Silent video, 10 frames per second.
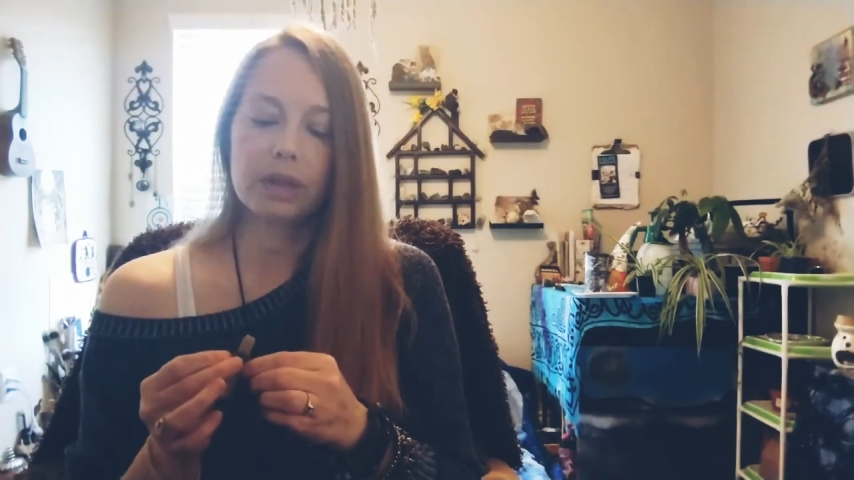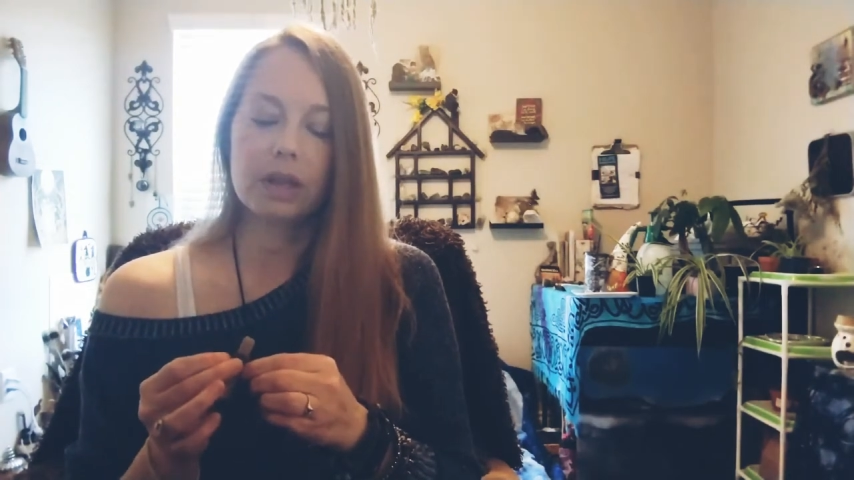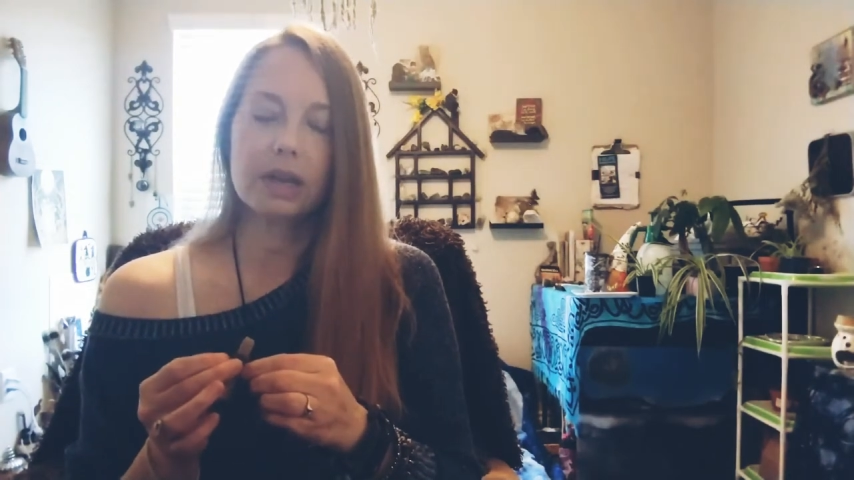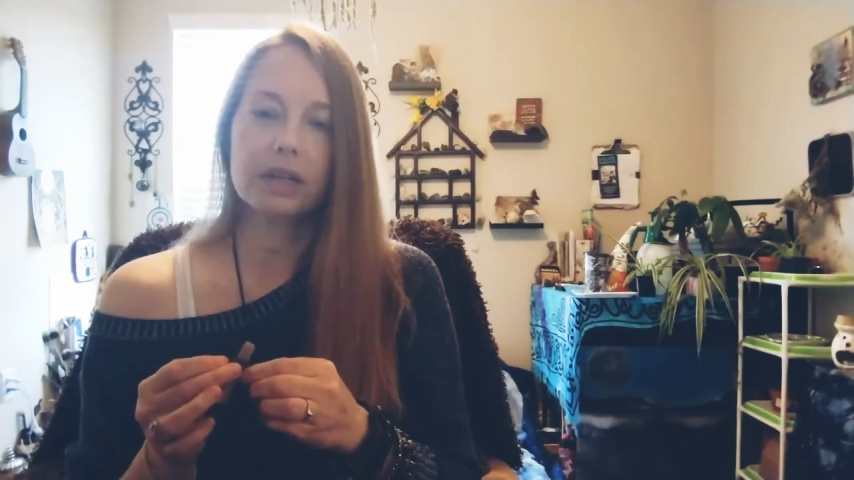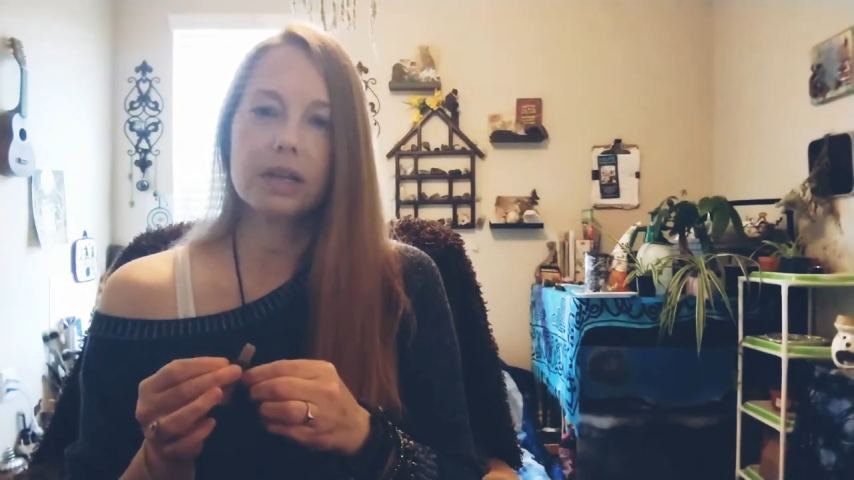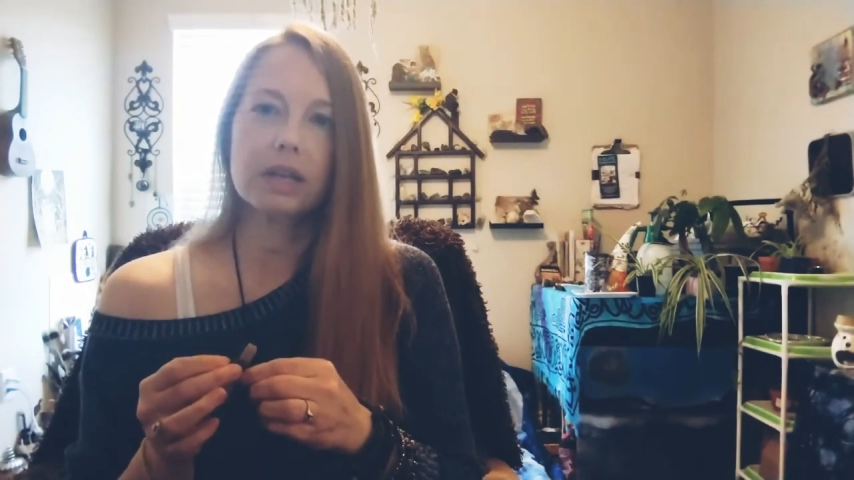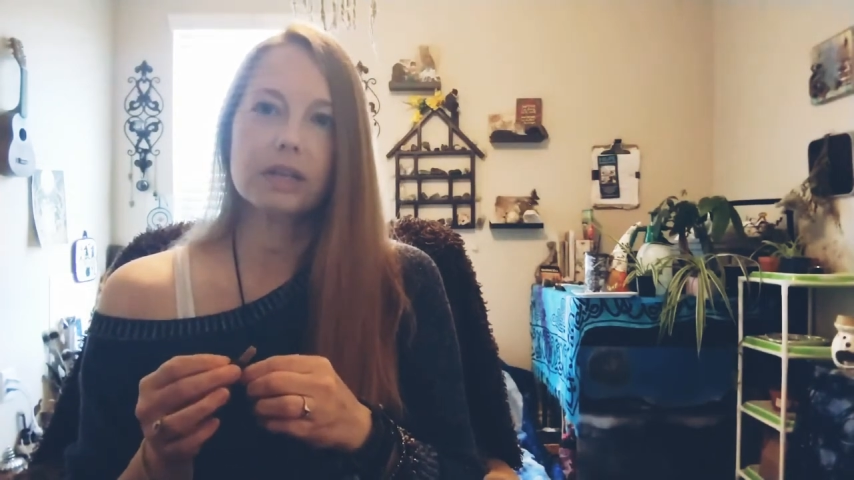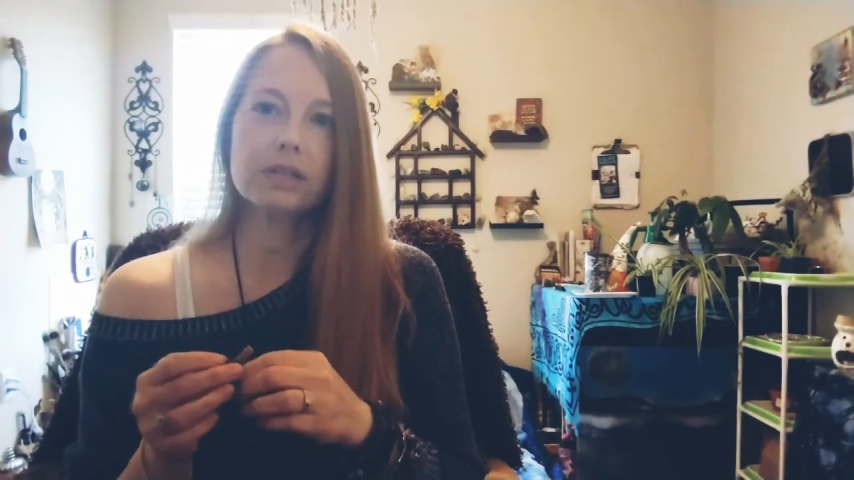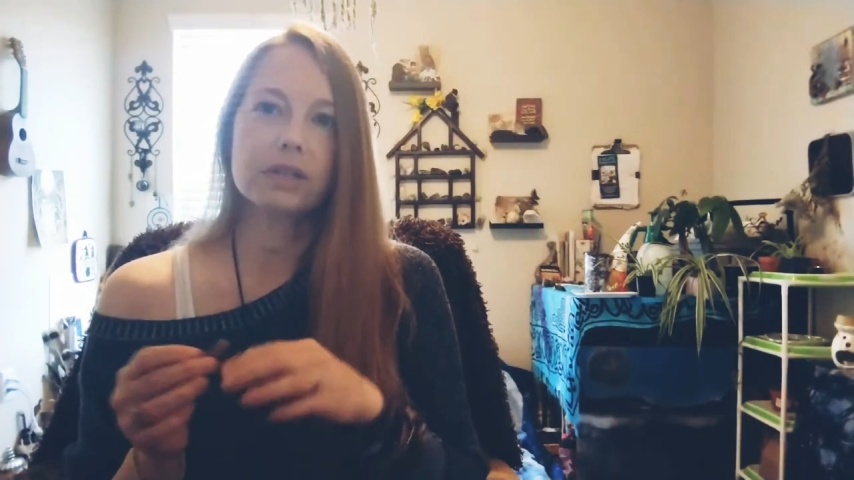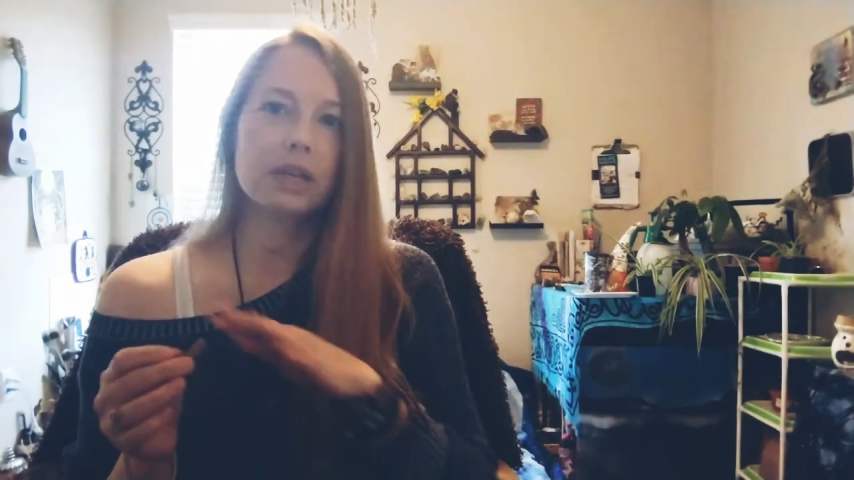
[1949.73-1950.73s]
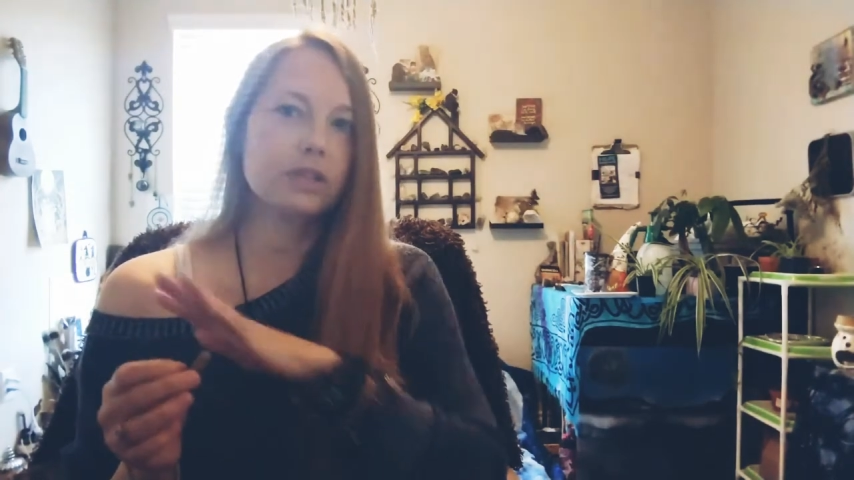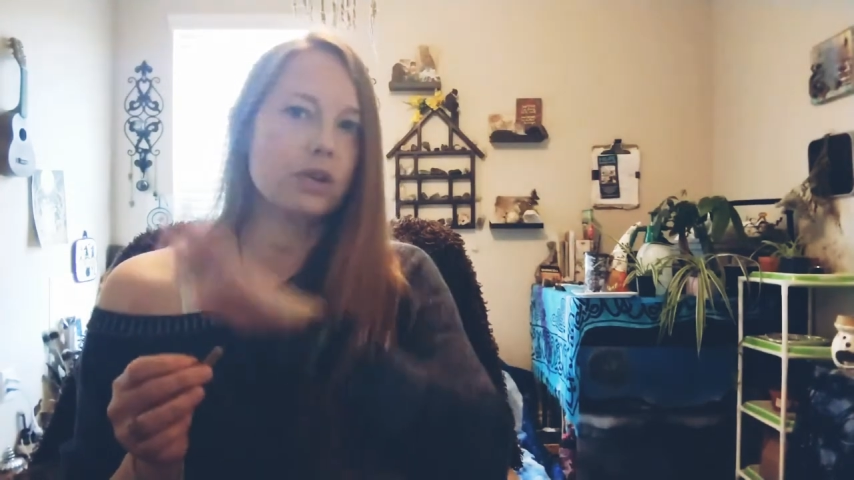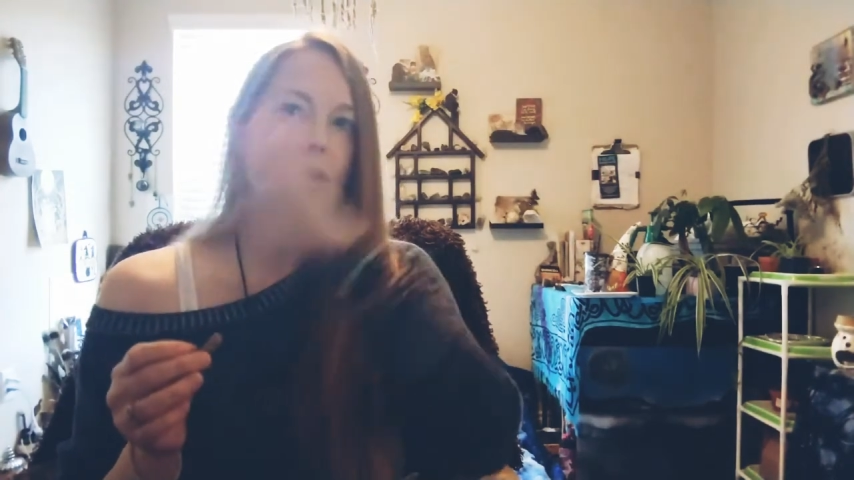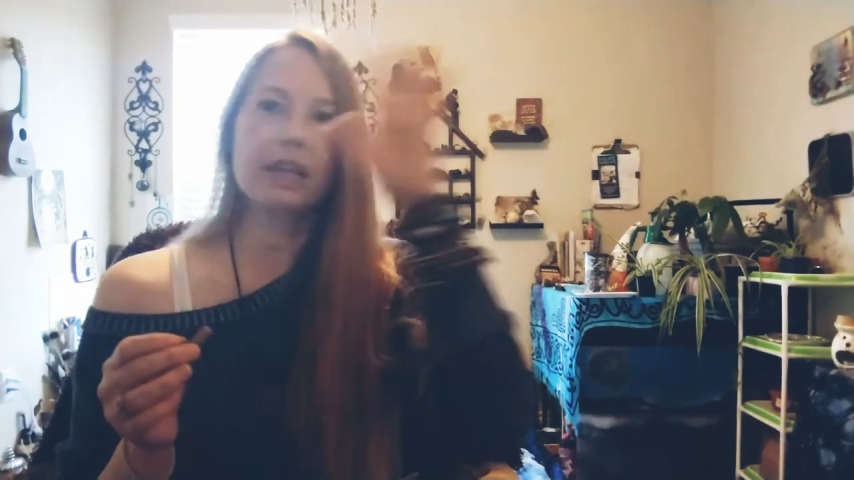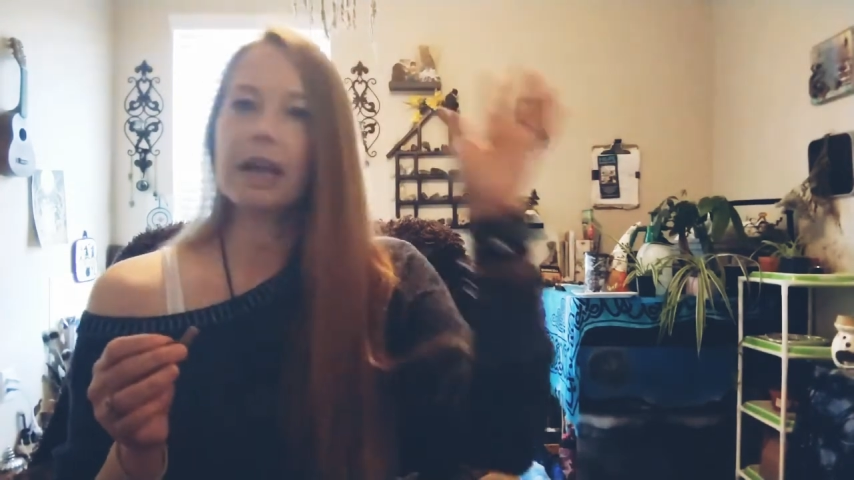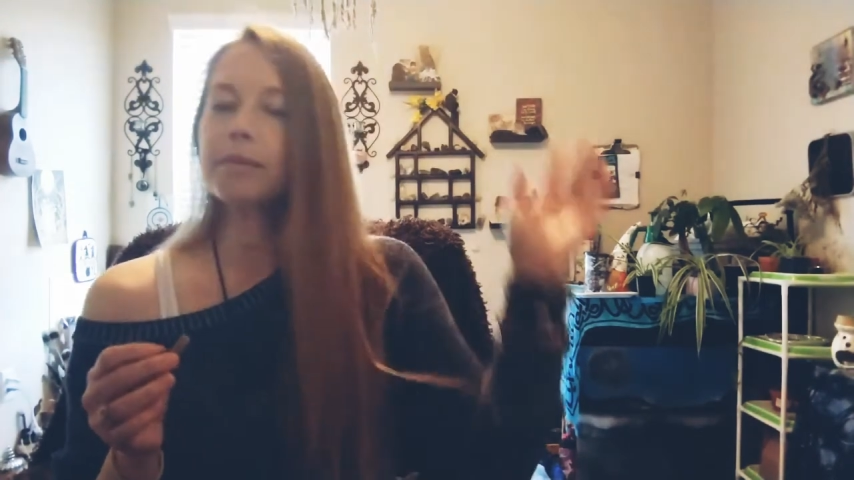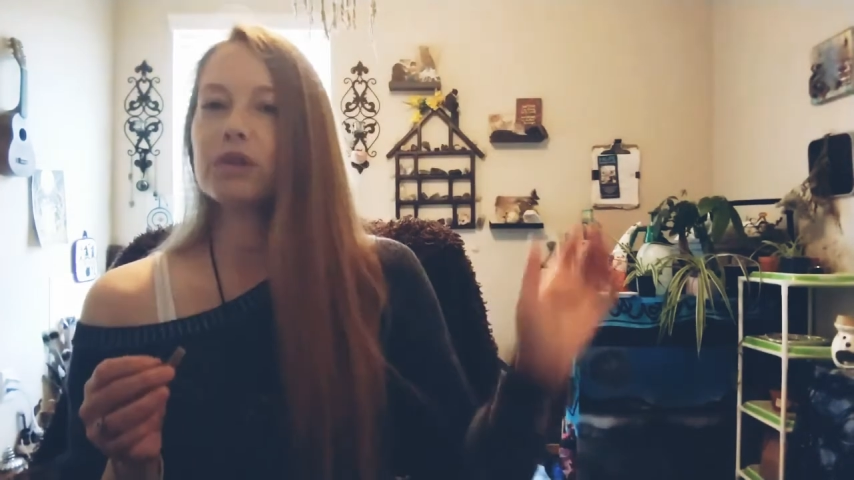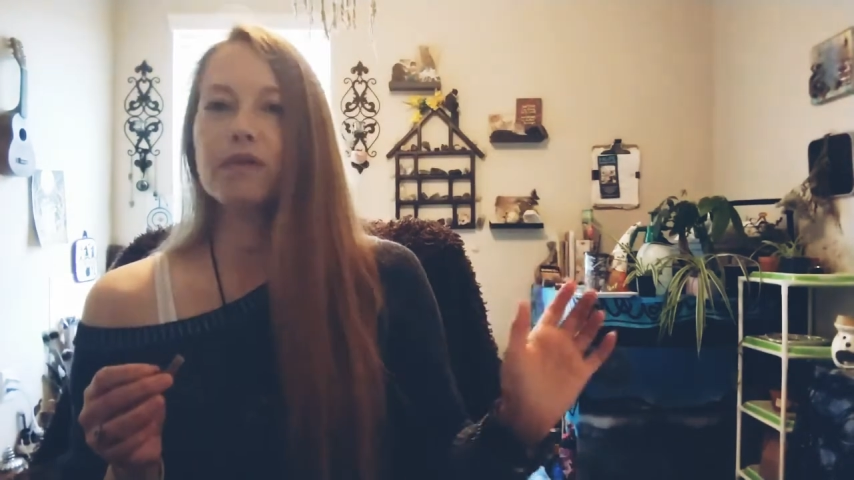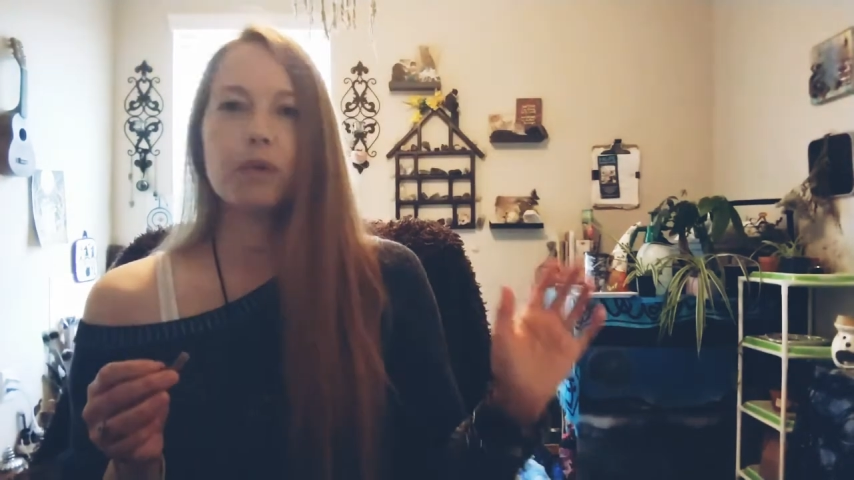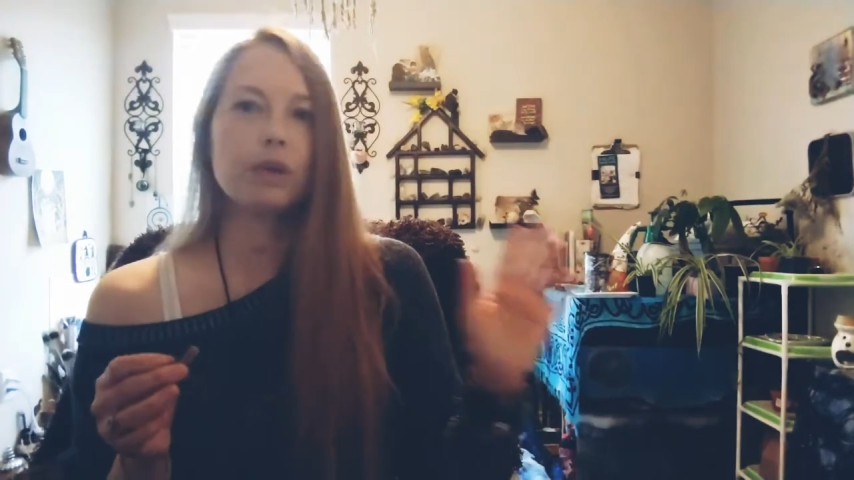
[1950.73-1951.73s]
it's already came
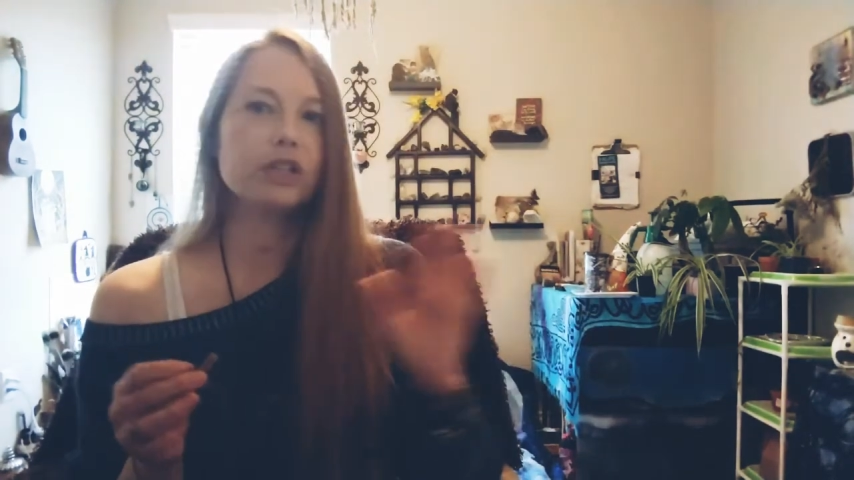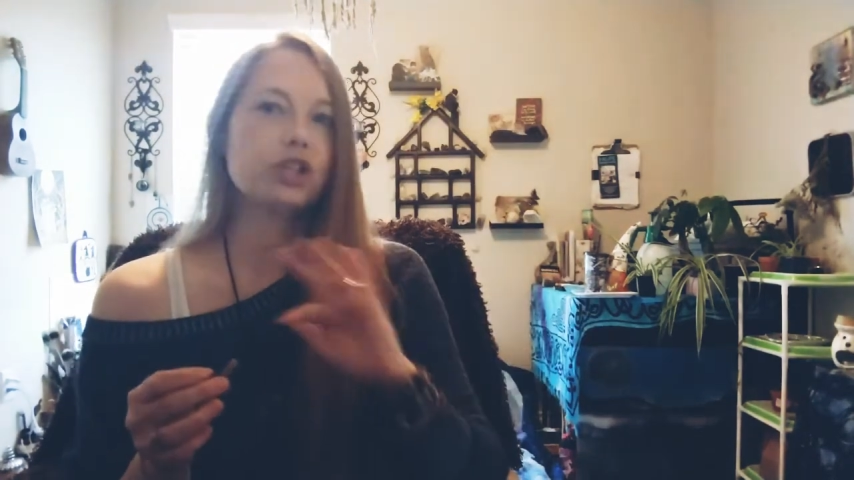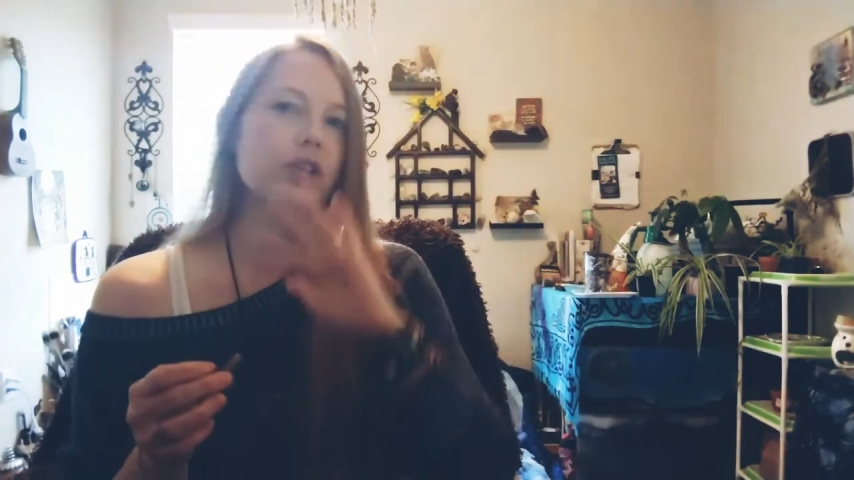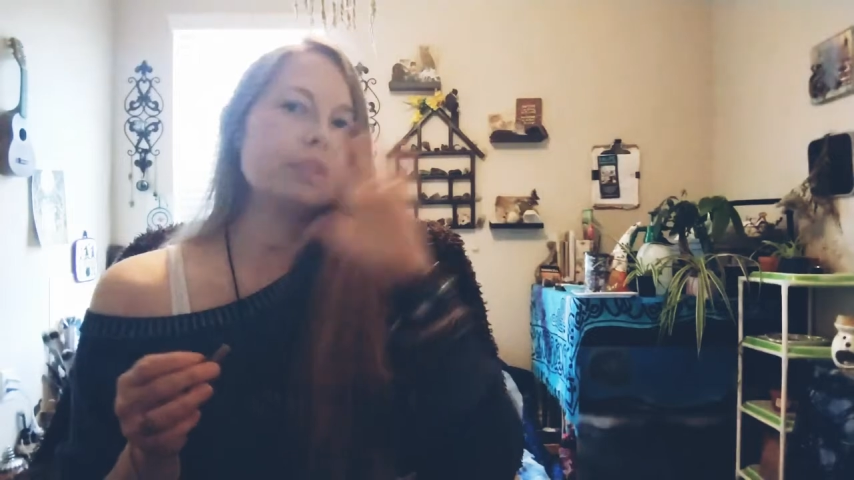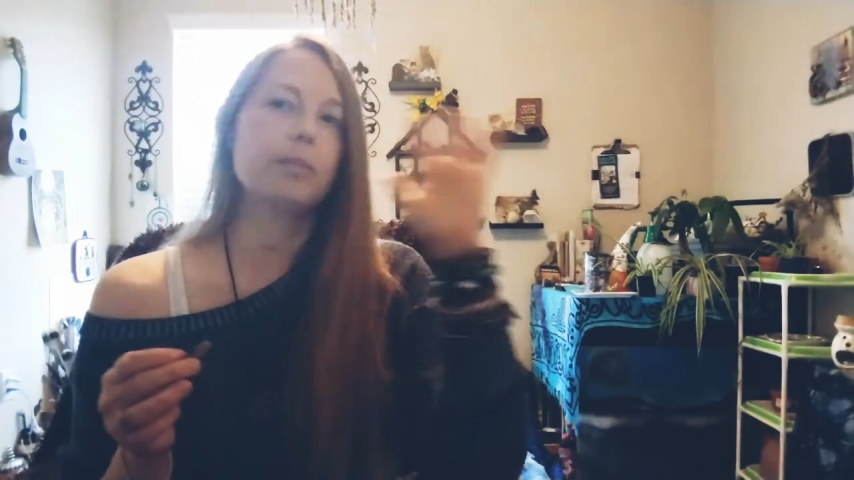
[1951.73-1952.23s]
to fruition.